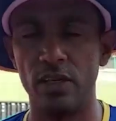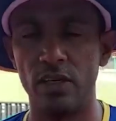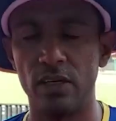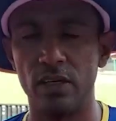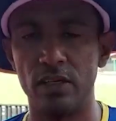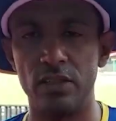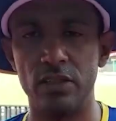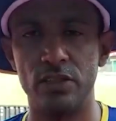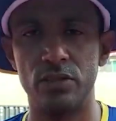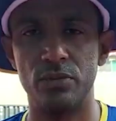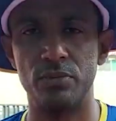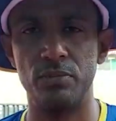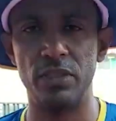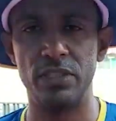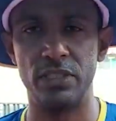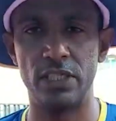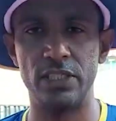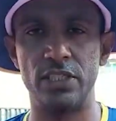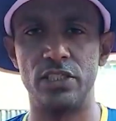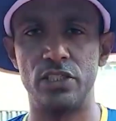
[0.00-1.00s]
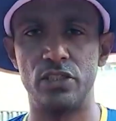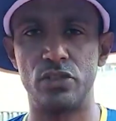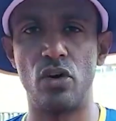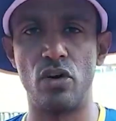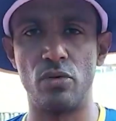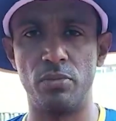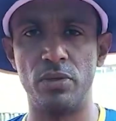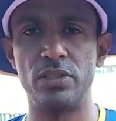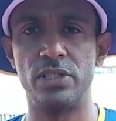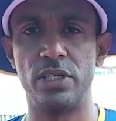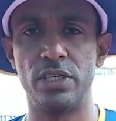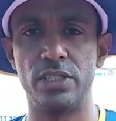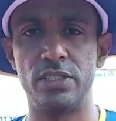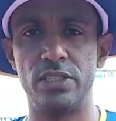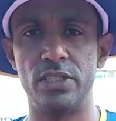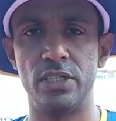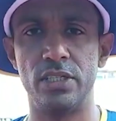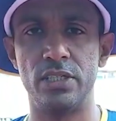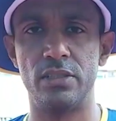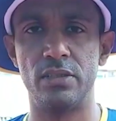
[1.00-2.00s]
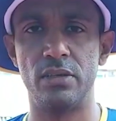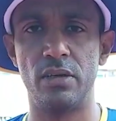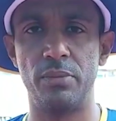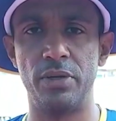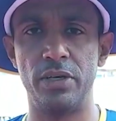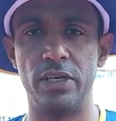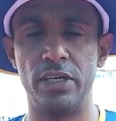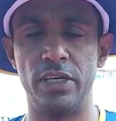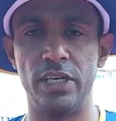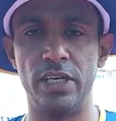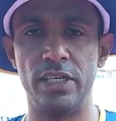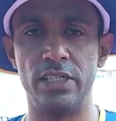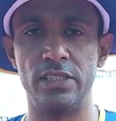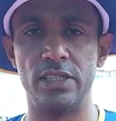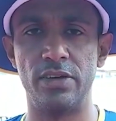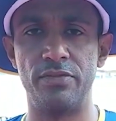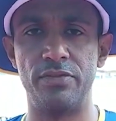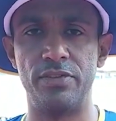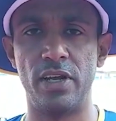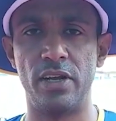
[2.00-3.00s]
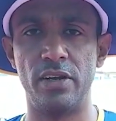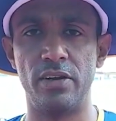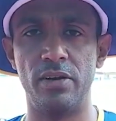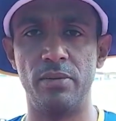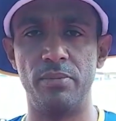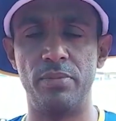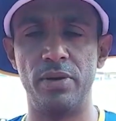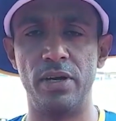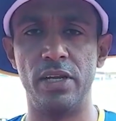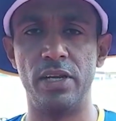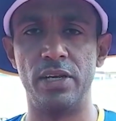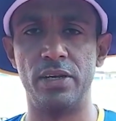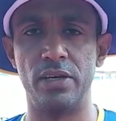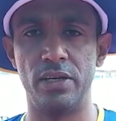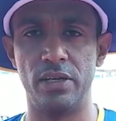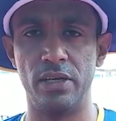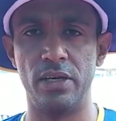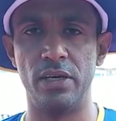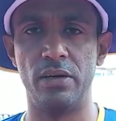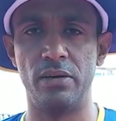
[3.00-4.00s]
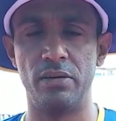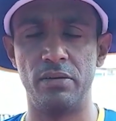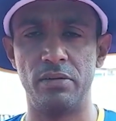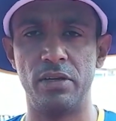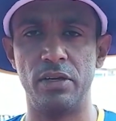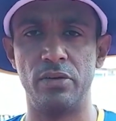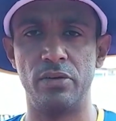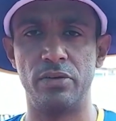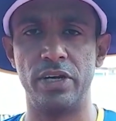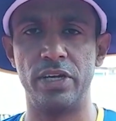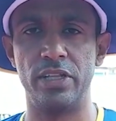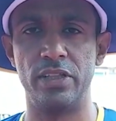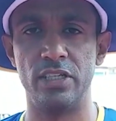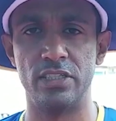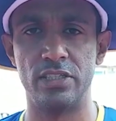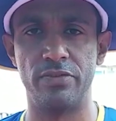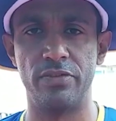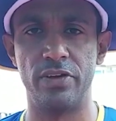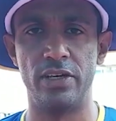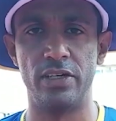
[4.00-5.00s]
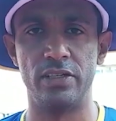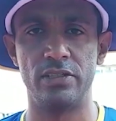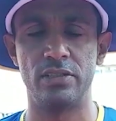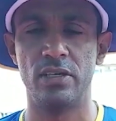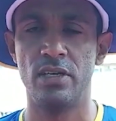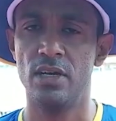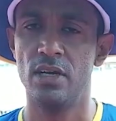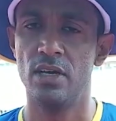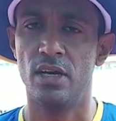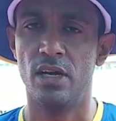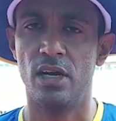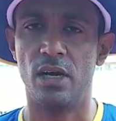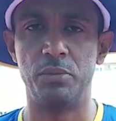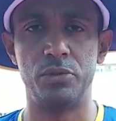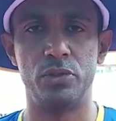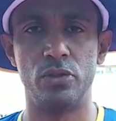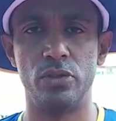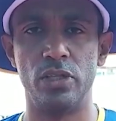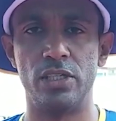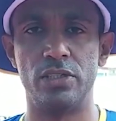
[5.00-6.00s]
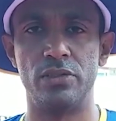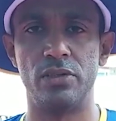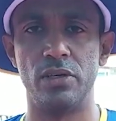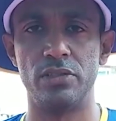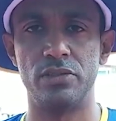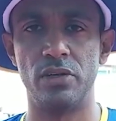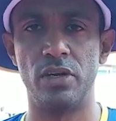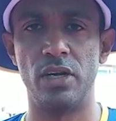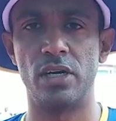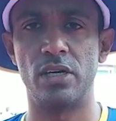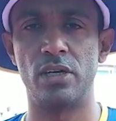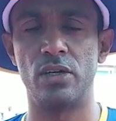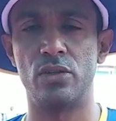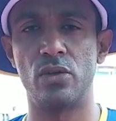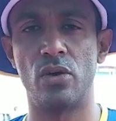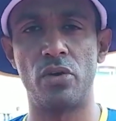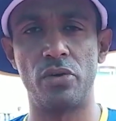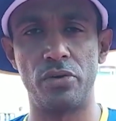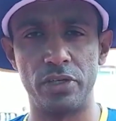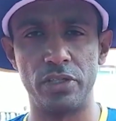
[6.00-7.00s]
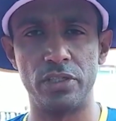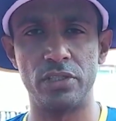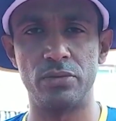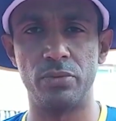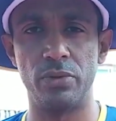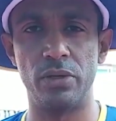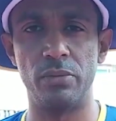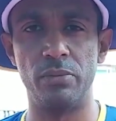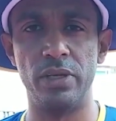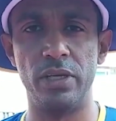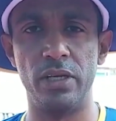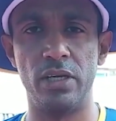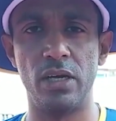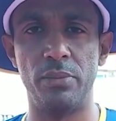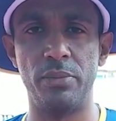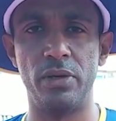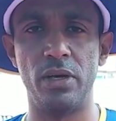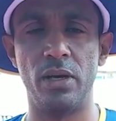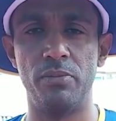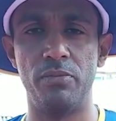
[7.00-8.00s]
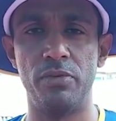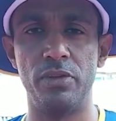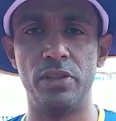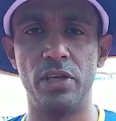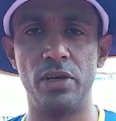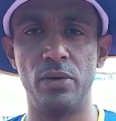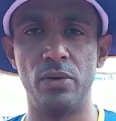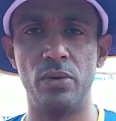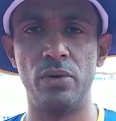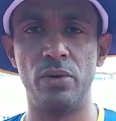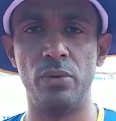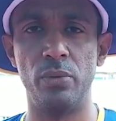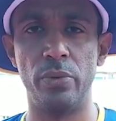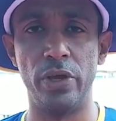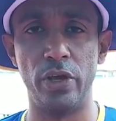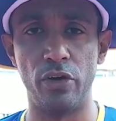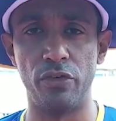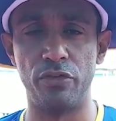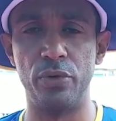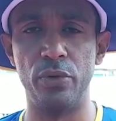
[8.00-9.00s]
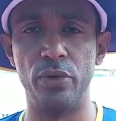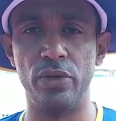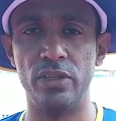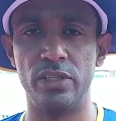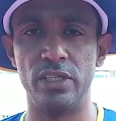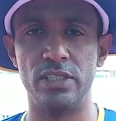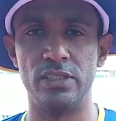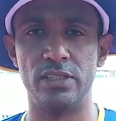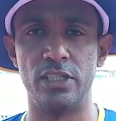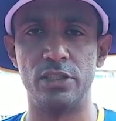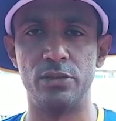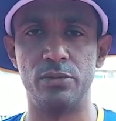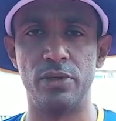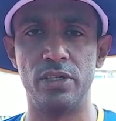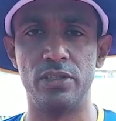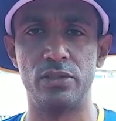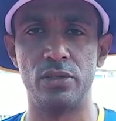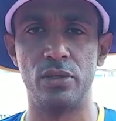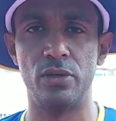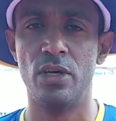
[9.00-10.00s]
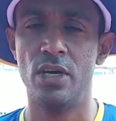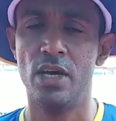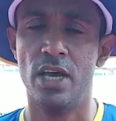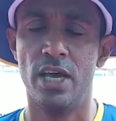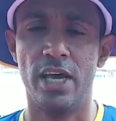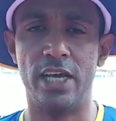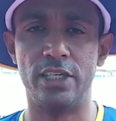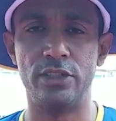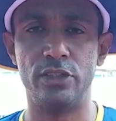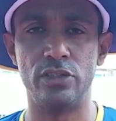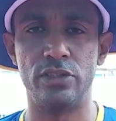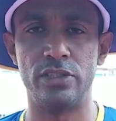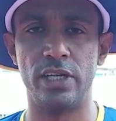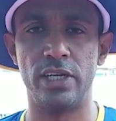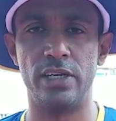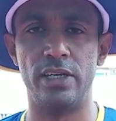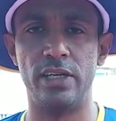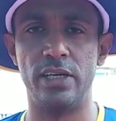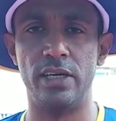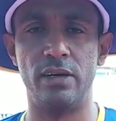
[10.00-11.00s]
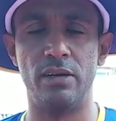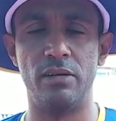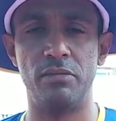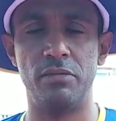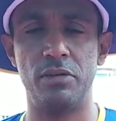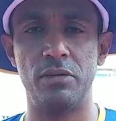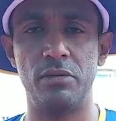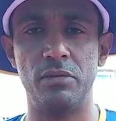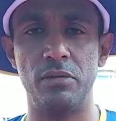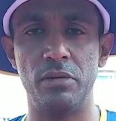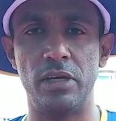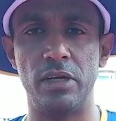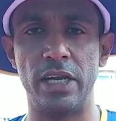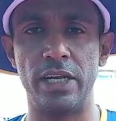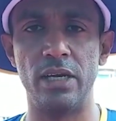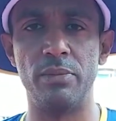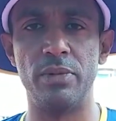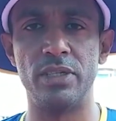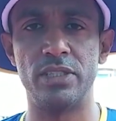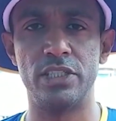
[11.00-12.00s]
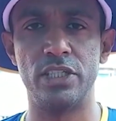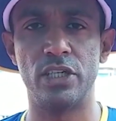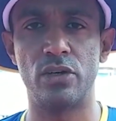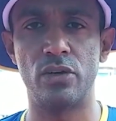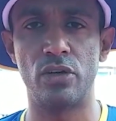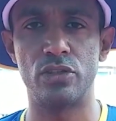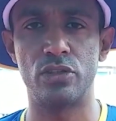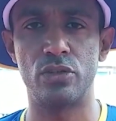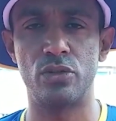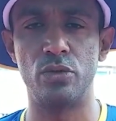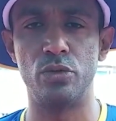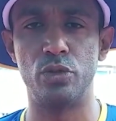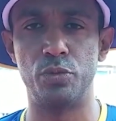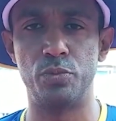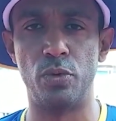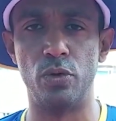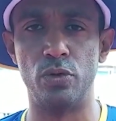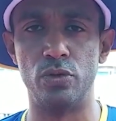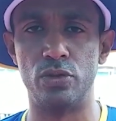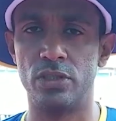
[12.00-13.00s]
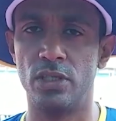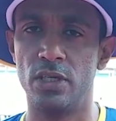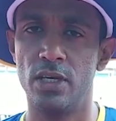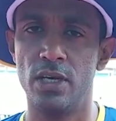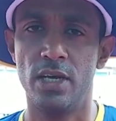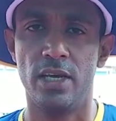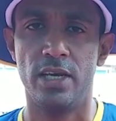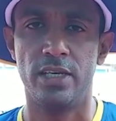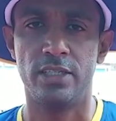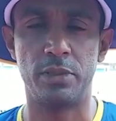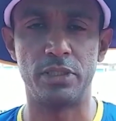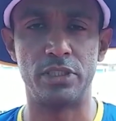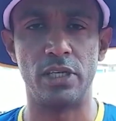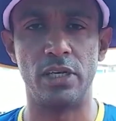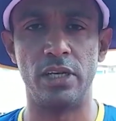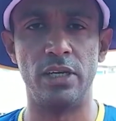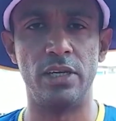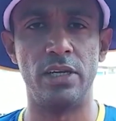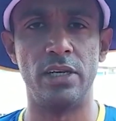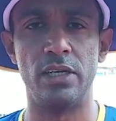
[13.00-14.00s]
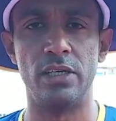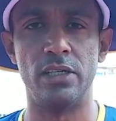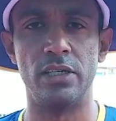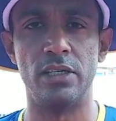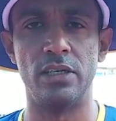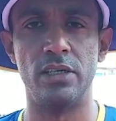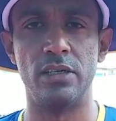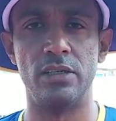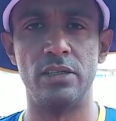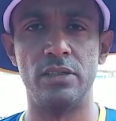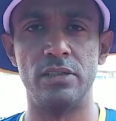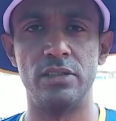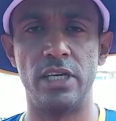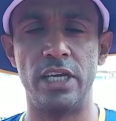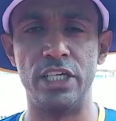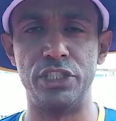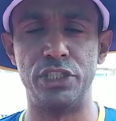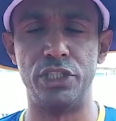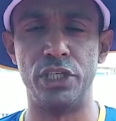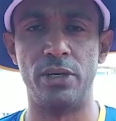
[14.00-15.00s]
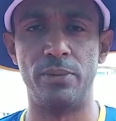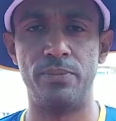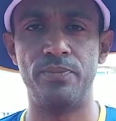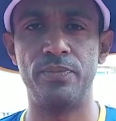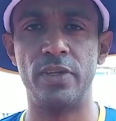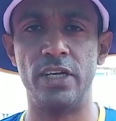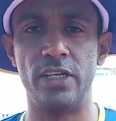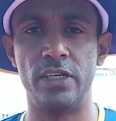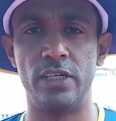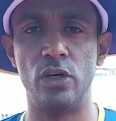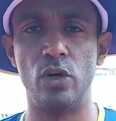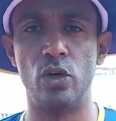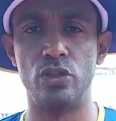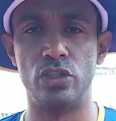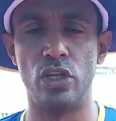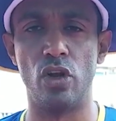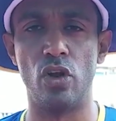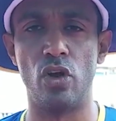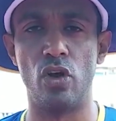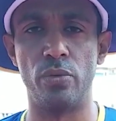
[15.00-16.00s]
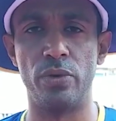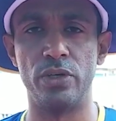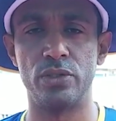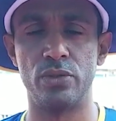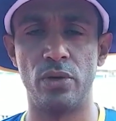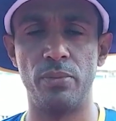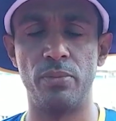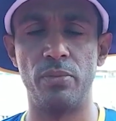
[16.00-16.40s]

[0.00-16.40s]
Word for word: I think uh, this message is strong. Message. Uh, I mean, Indians have done brilliantly, uh, you know, creating this awareness. I'm sure that uh, Sri Lankan authorities will be coming up with their own way of doing things as well. So, as you said, uh, getting a message across through sports, especially in uh, Asia, it goes a long way.